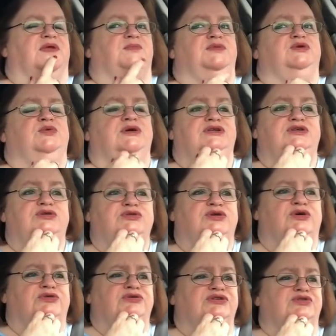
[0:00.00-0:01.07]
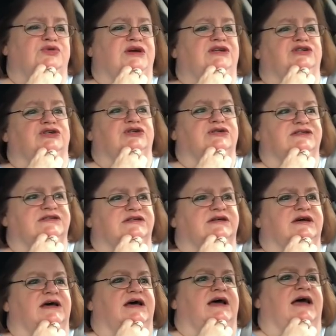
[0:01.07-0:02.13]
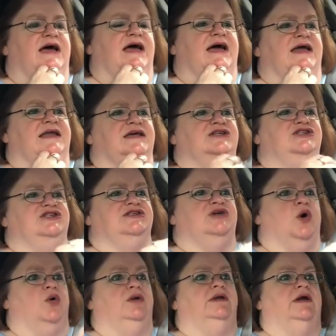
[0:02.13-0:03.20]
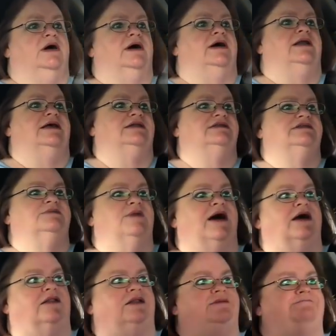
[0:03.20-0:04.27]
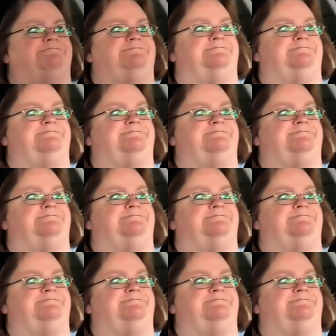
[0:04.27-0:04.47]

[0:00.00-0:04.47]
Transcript: between two total strangers, and he's just holding on and smiling